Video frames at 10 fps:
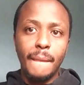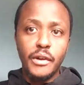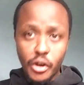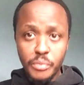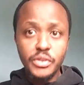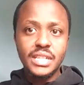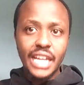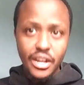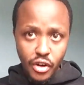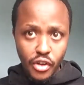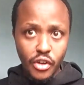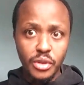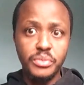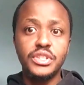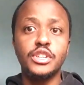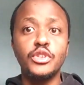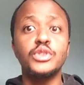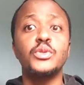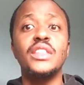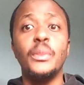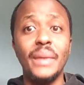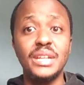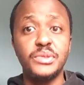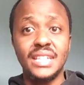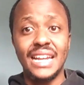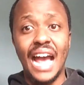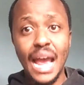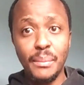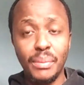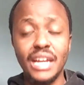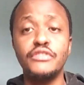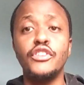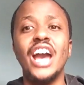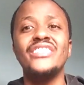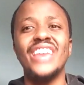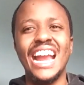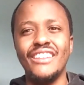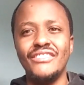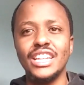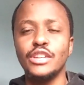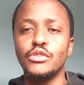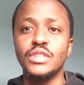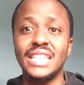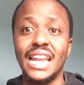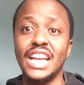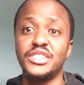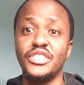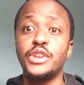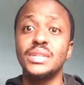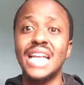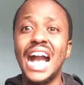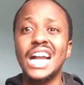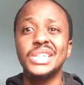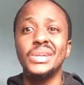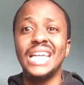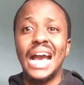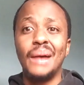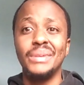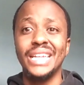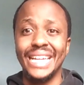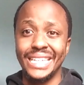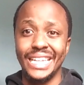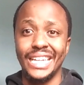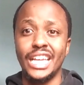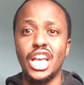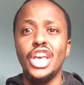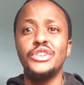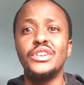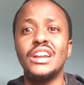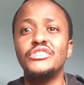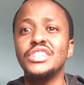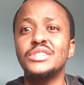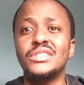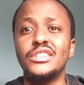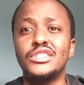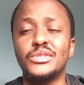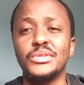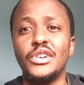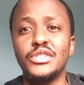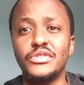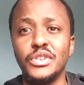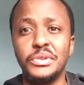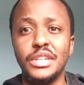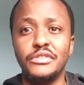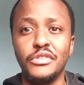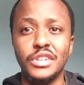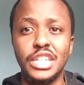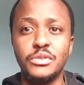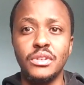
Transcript: Rock MYUZIQ and Rock Gold MYUZIQ, those were the main ones that I played for, and they had a very good selection that was actually updated. You don't have to listen to songs for 2014,